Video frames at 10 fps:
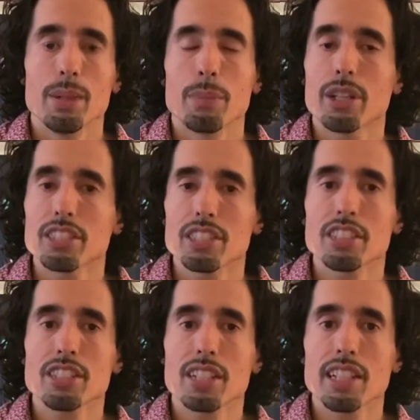because it
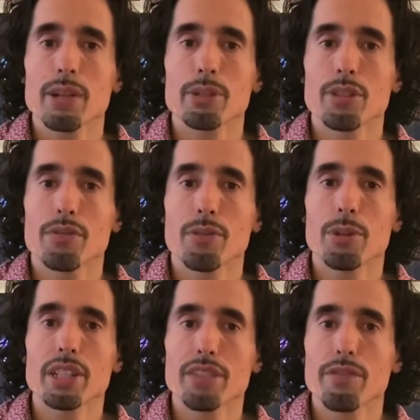doesn't allow you to
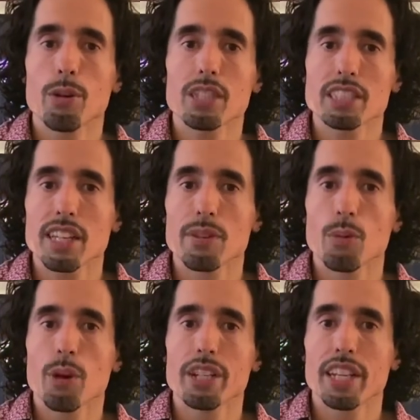really focus
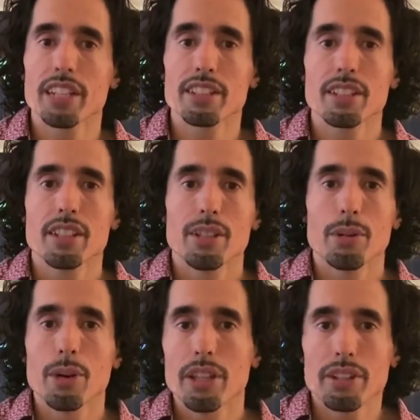on one hand
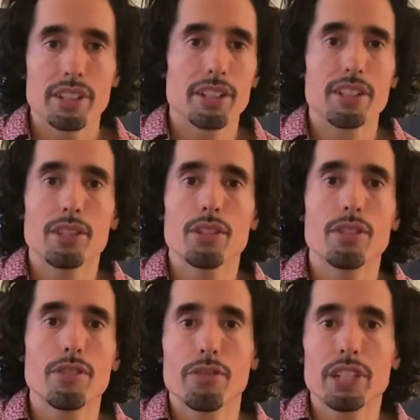rather than
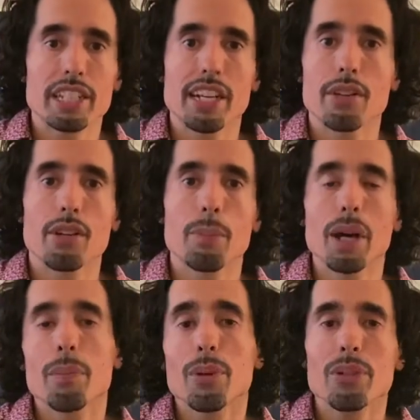freaking out
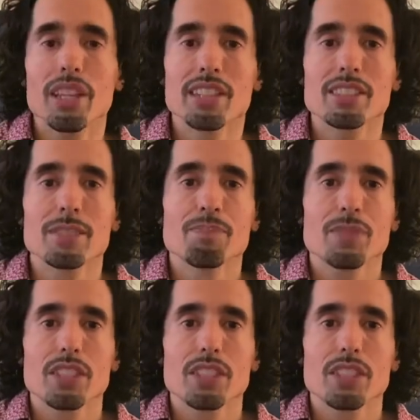about both hands.